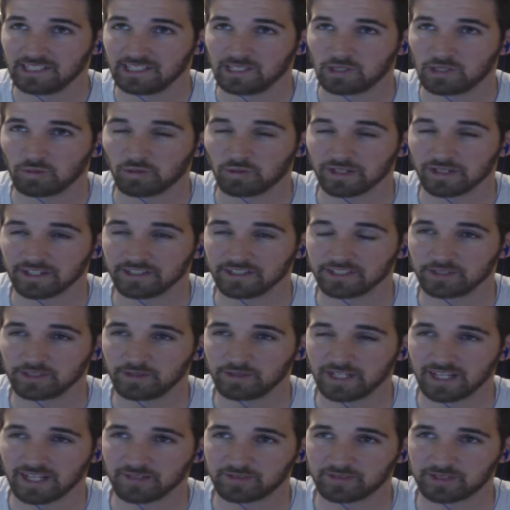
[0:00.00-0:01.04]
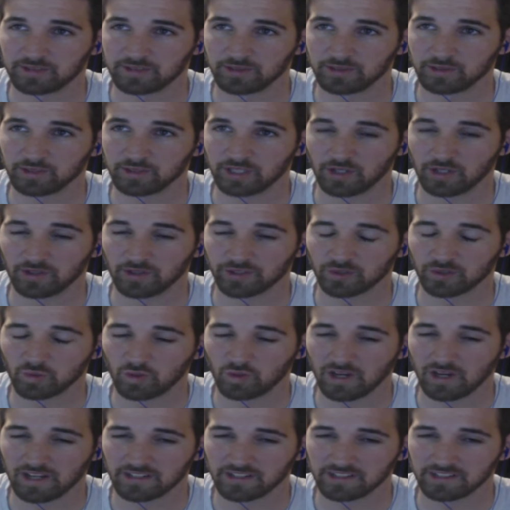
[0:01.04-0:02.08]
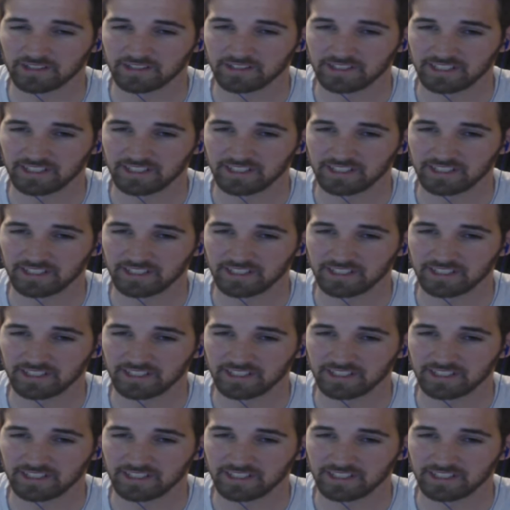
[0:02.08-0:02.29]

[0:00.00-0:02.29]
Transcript: where you have to go underwater,